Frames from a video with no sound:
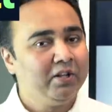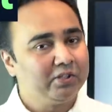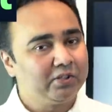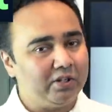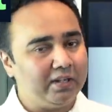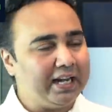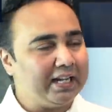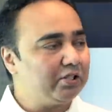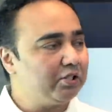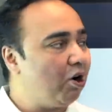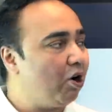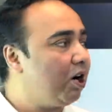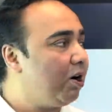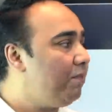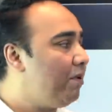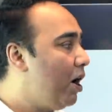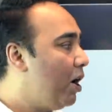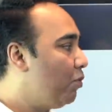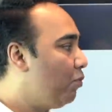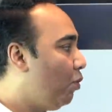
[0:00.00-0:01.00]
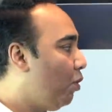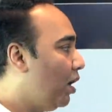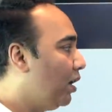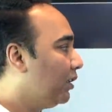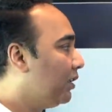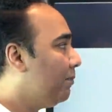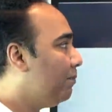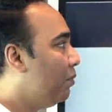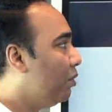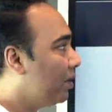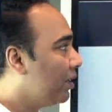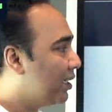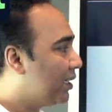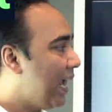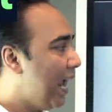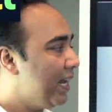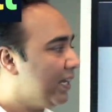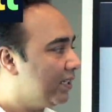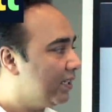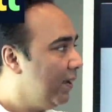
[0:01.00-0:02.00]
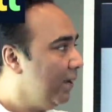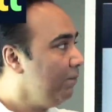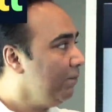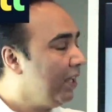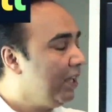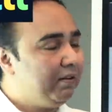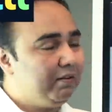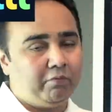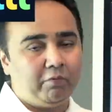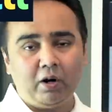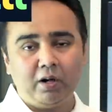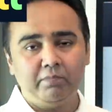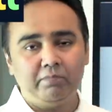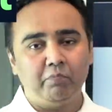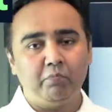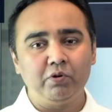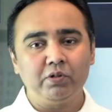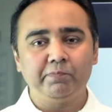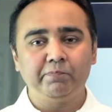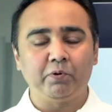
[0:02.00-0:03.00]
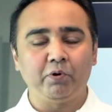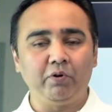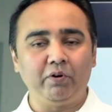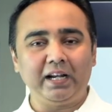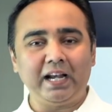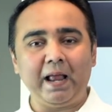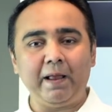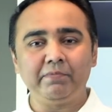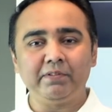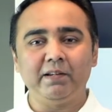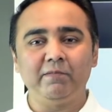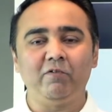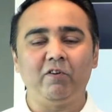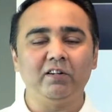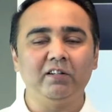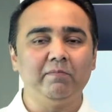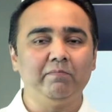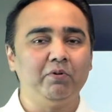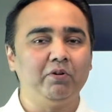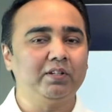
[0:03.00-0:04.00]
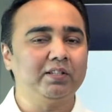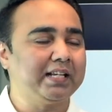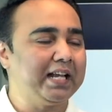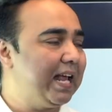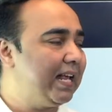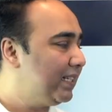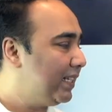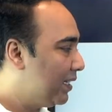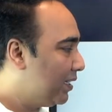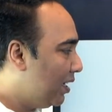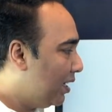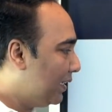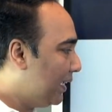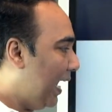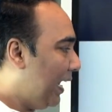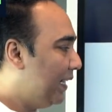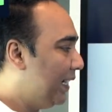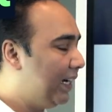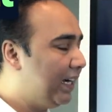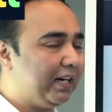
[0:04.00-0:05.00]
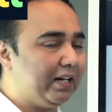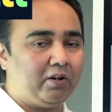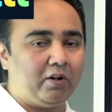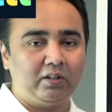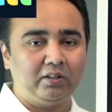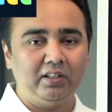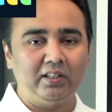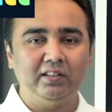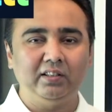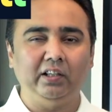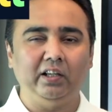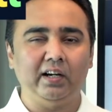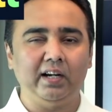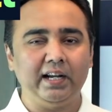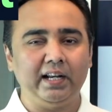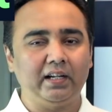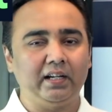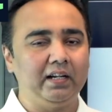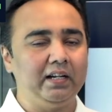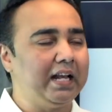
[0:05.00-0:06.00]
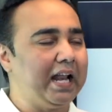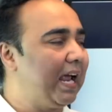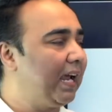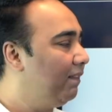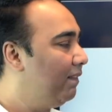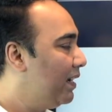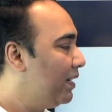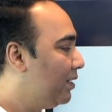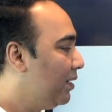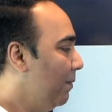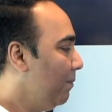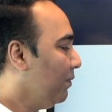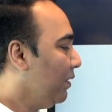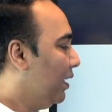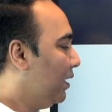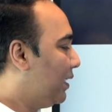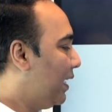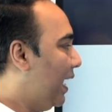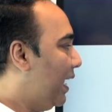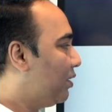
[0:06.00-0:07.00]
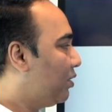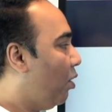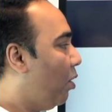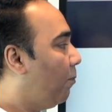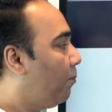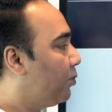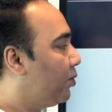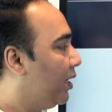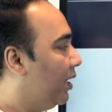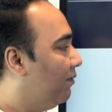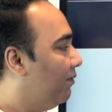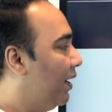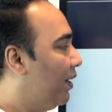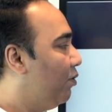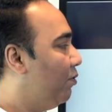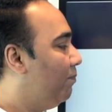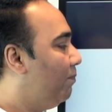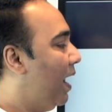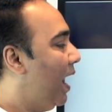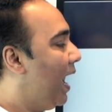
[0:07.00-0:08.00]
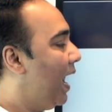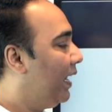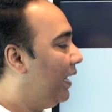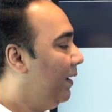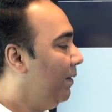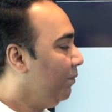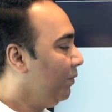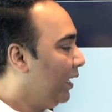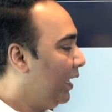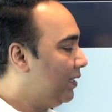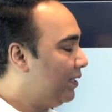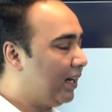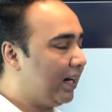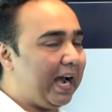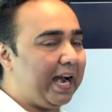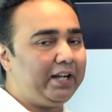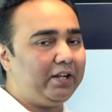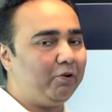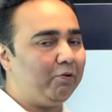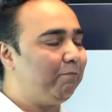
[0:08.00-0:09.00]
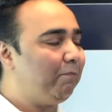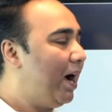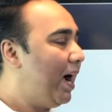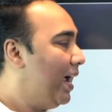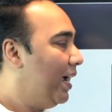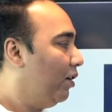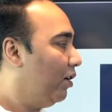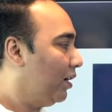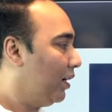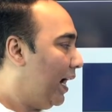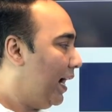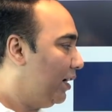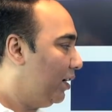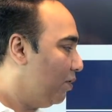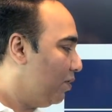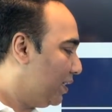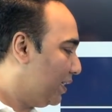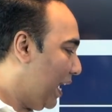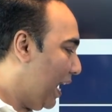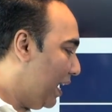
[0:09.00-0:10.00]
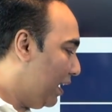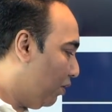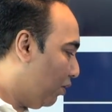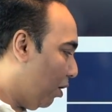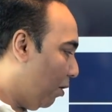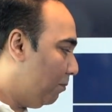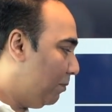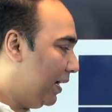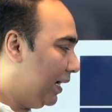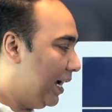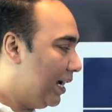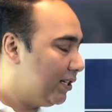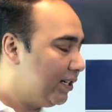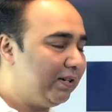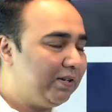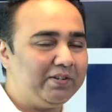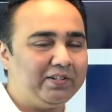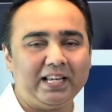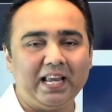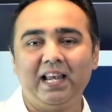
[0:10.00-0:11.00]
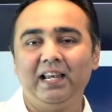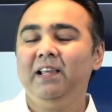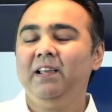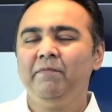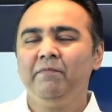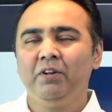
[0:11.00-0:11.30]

So let's talk about what the book says. What most programs and what the book says is the technical or the theoretical language. Says option, when you buy, it's a right to buy or right to sell or obligation to sell.